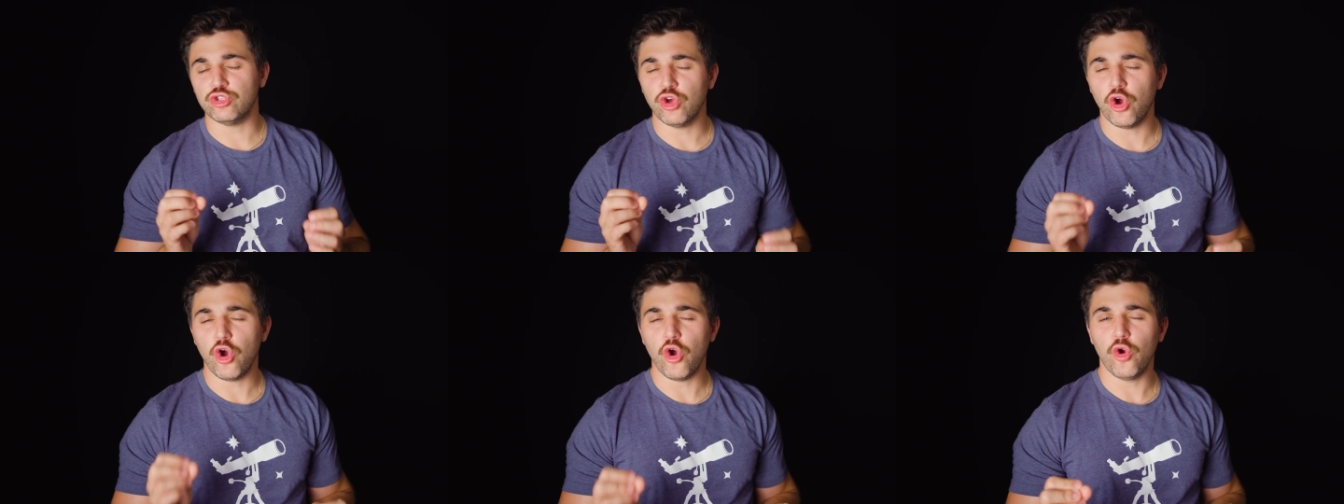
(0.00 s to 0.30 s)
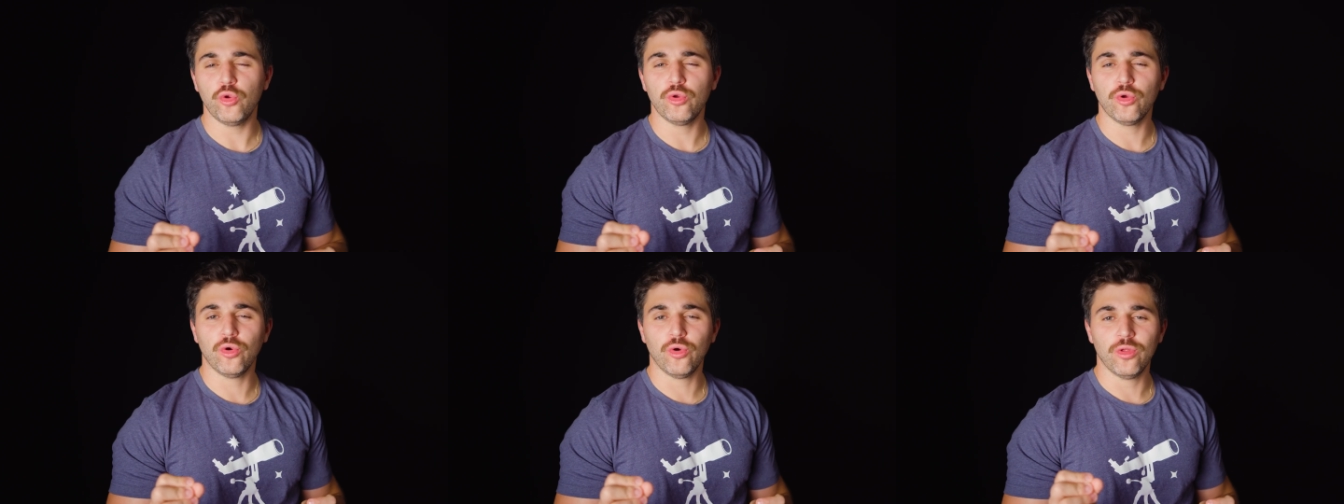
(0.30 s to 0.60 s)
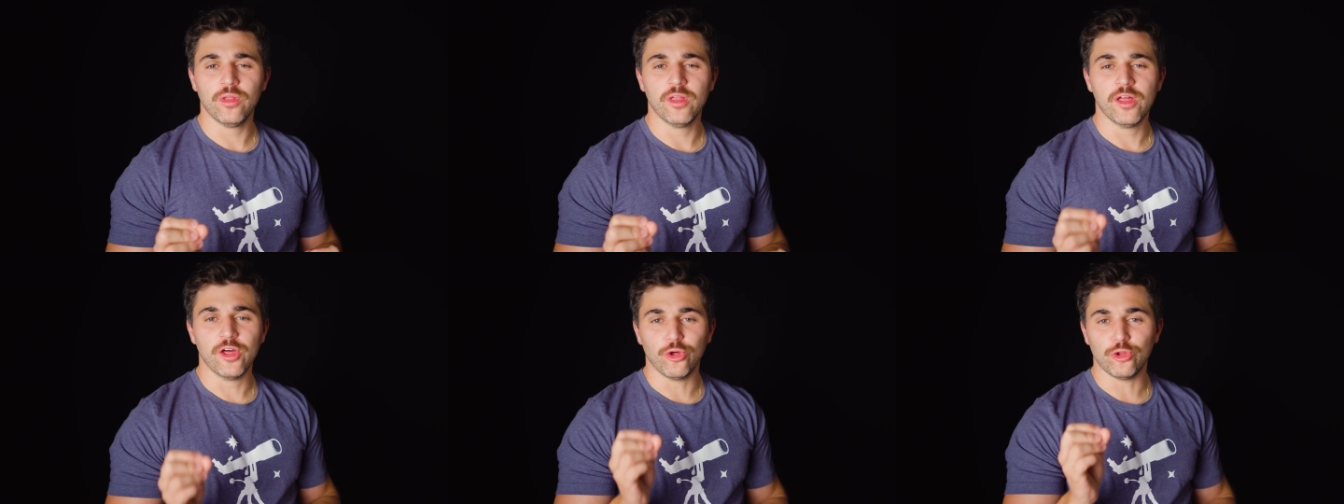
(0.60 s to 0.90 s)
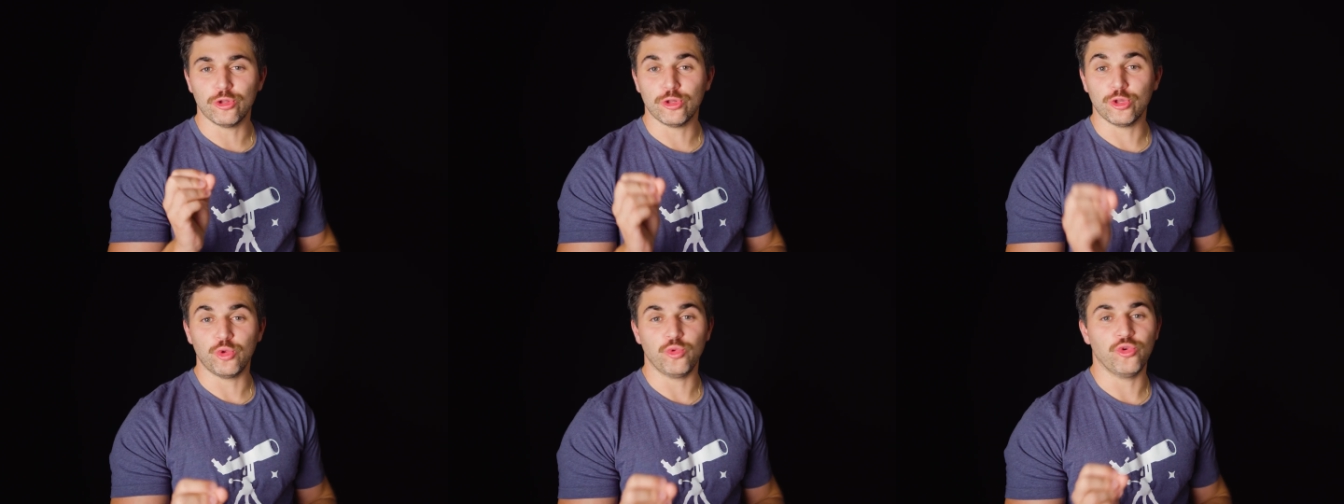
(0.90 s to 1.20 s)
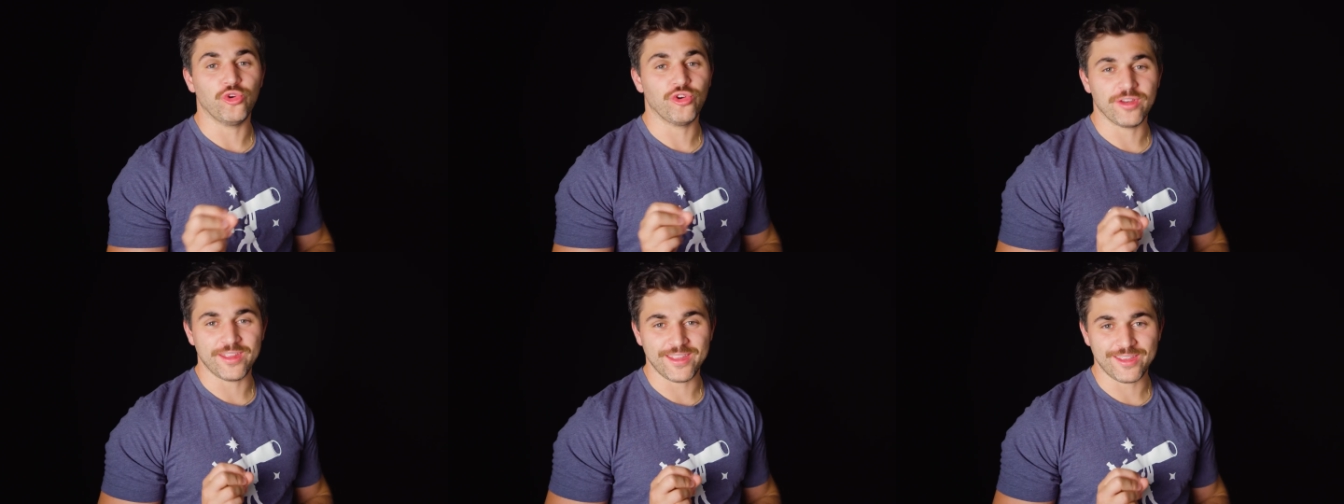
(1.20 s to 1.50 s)
total
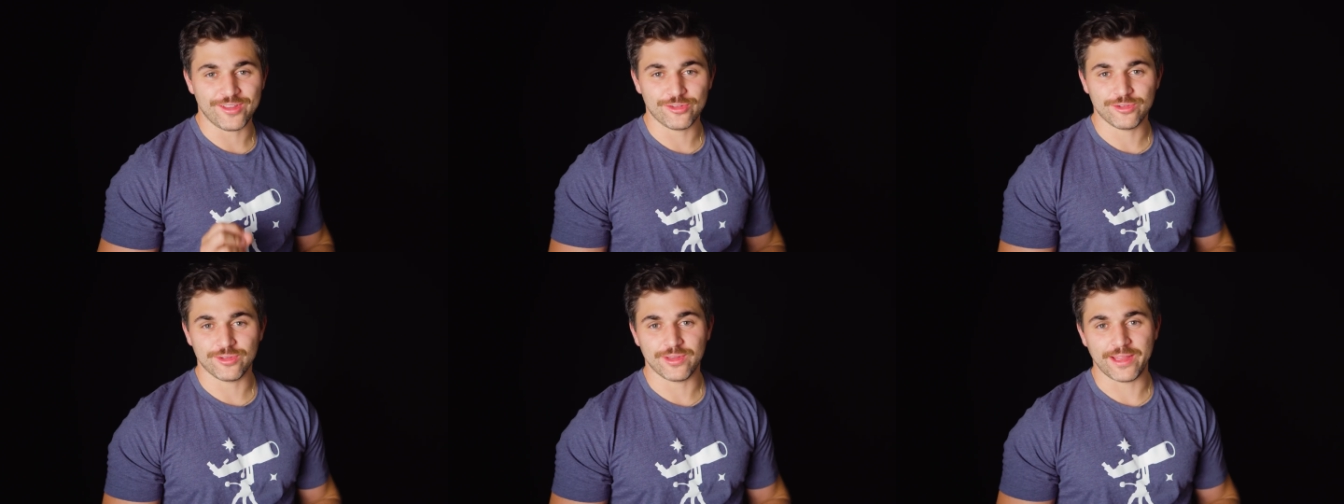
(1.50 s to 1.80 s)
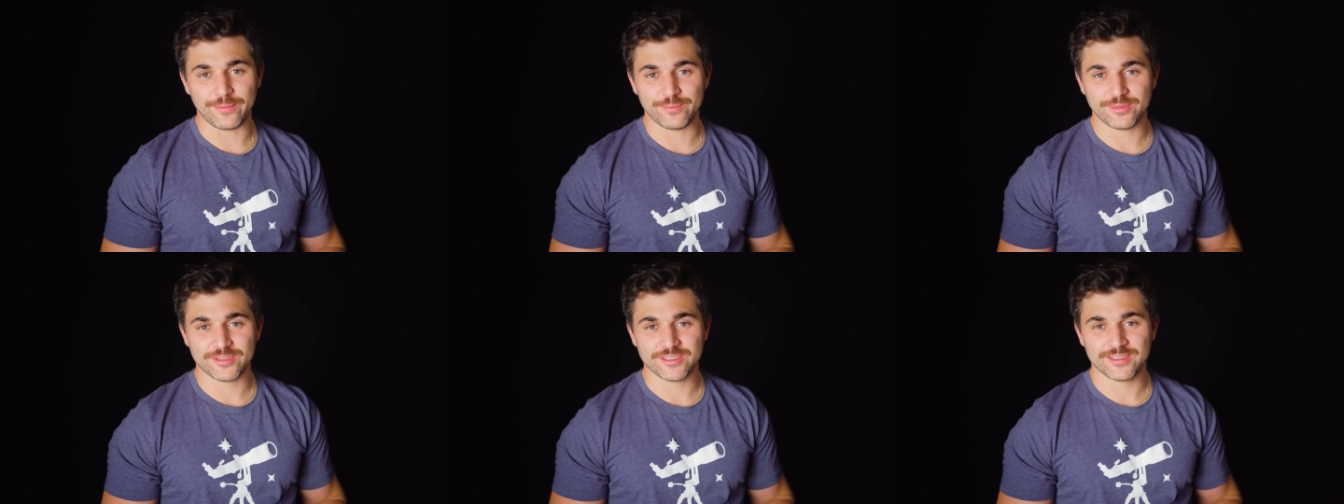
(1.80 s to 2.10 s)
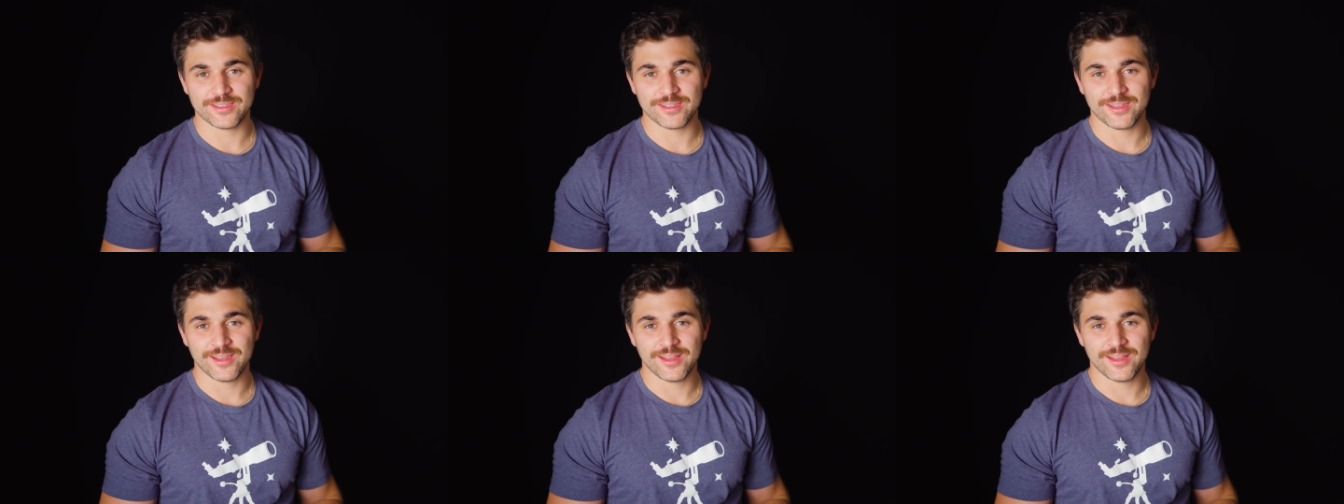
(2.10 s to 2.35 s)
lunar eclipse.